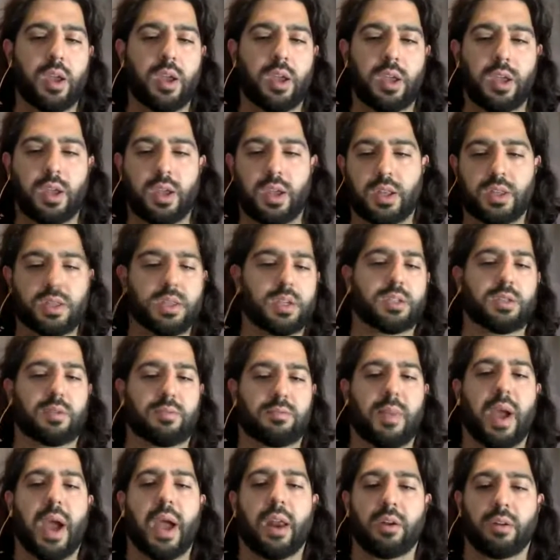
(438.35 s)
it doesn't
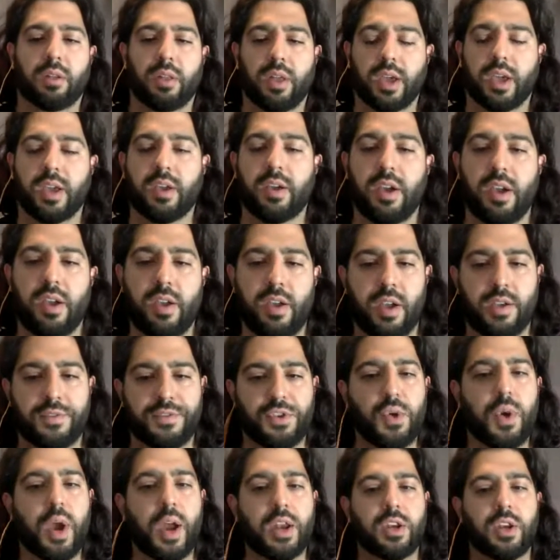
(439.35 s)
matter. Like, if you
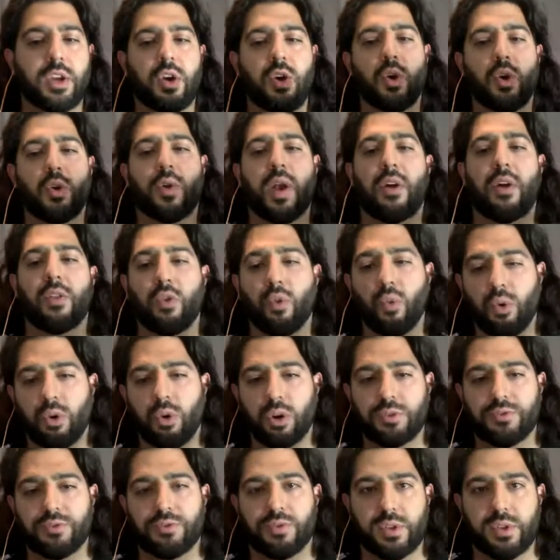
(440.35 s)
had to go around the world,
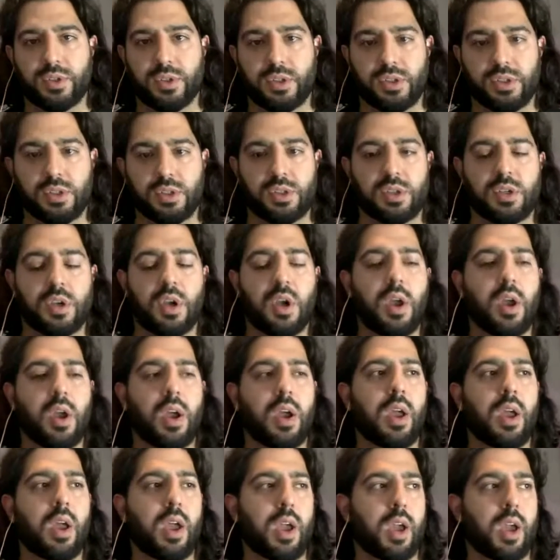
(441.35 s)
for instance,
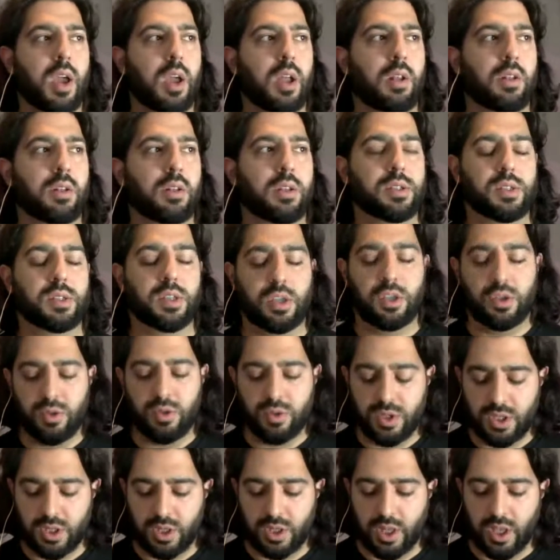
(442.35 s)
and let's say you
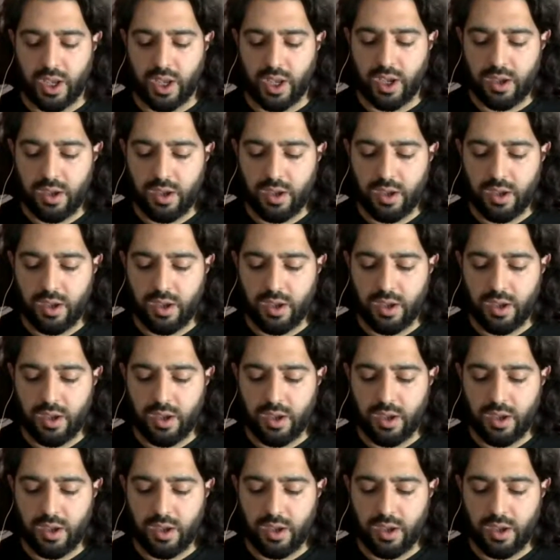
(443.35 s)
did, like,